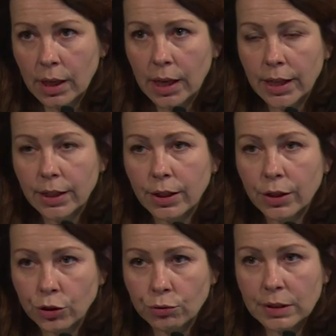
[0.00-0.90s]
and
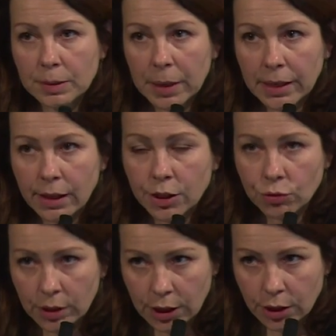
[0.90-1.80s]
you respect their
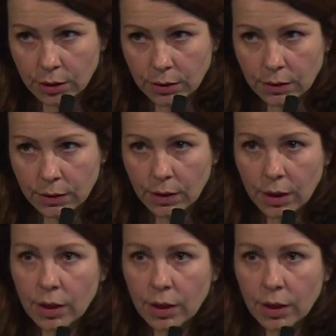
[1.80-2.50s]
traditions.